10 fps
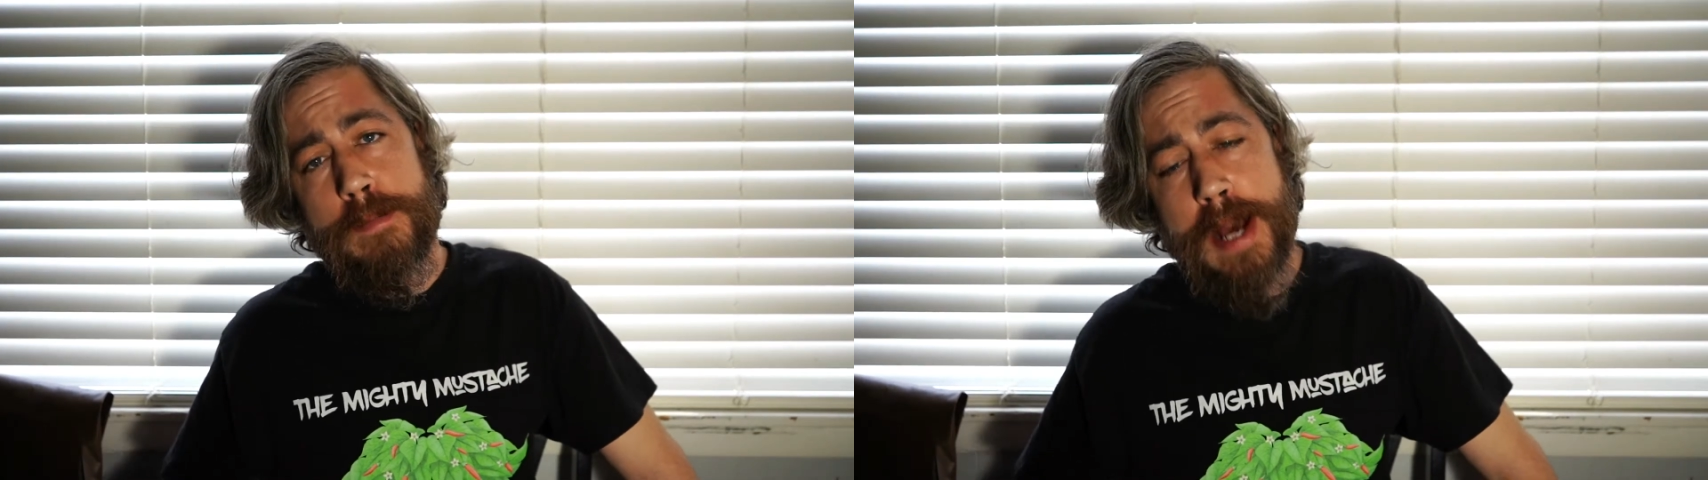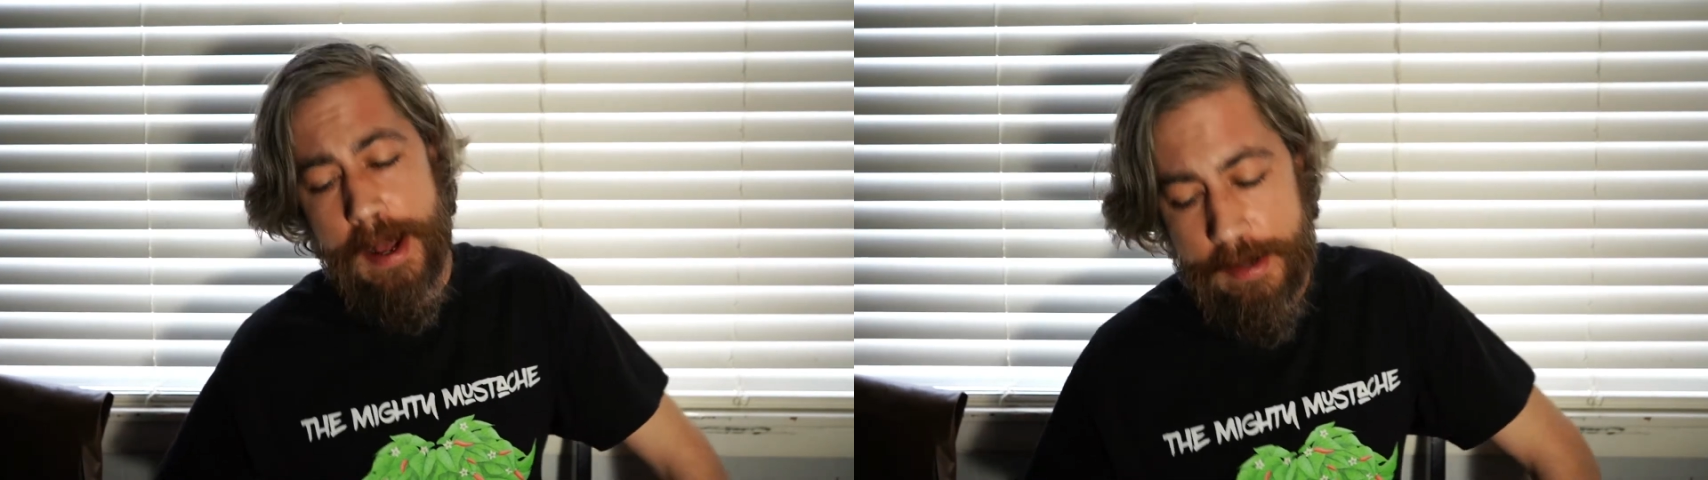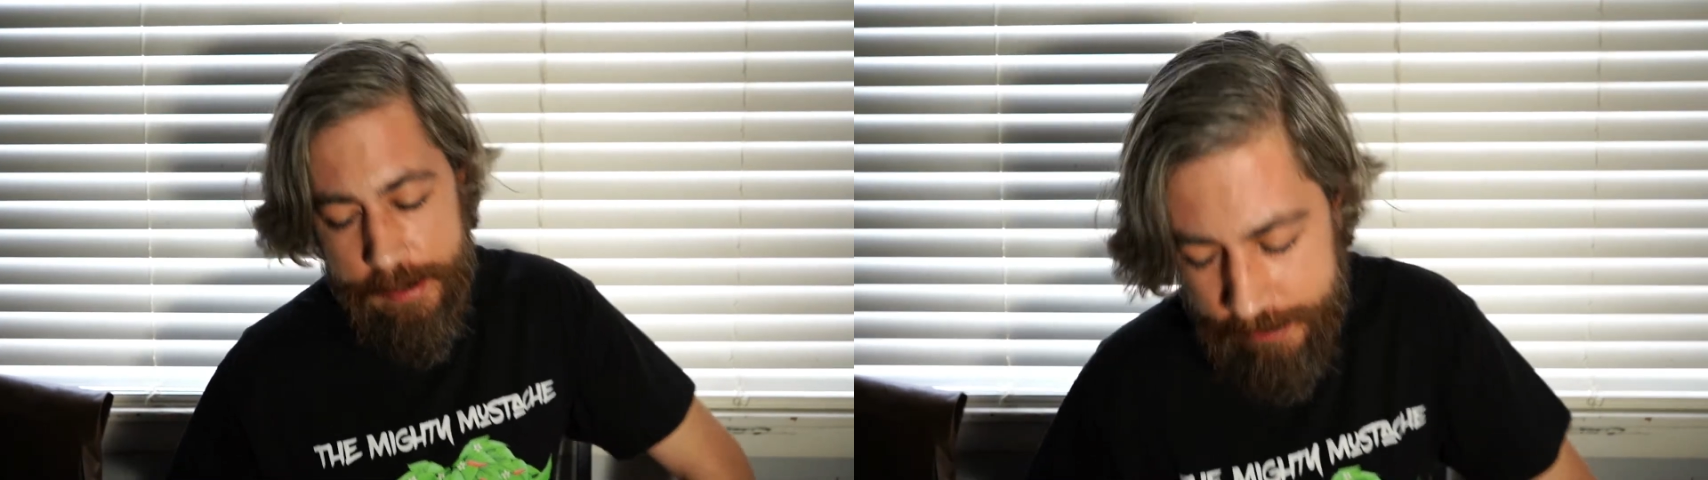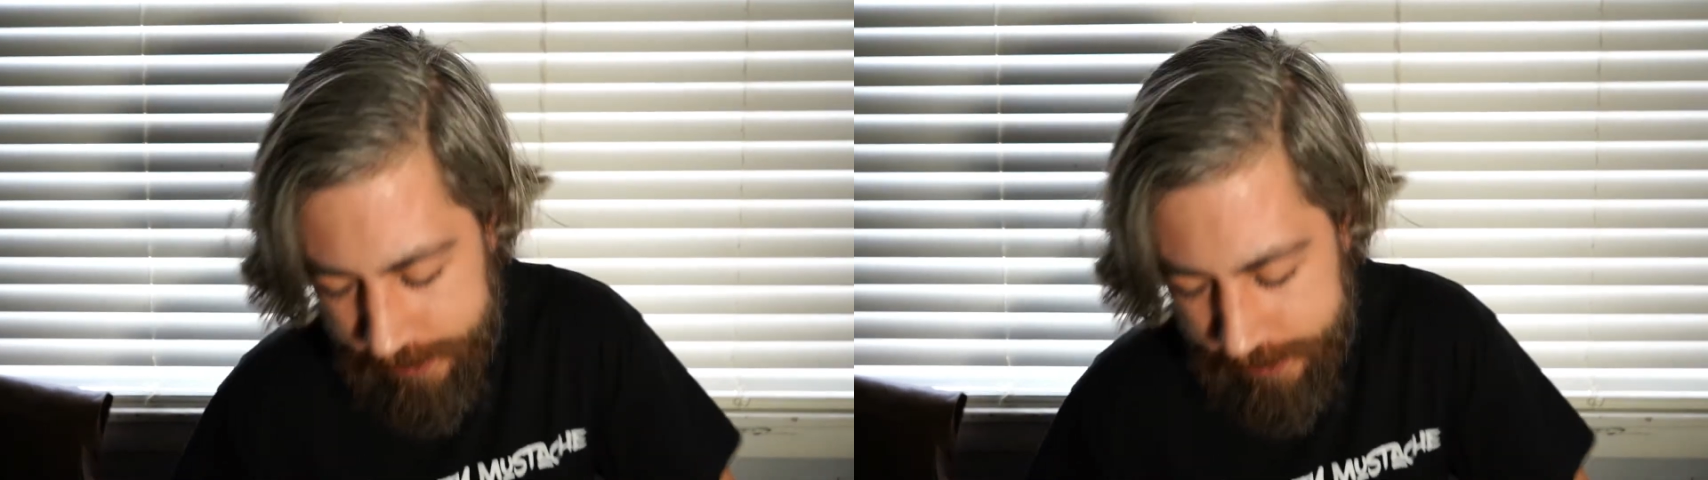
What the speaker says: back.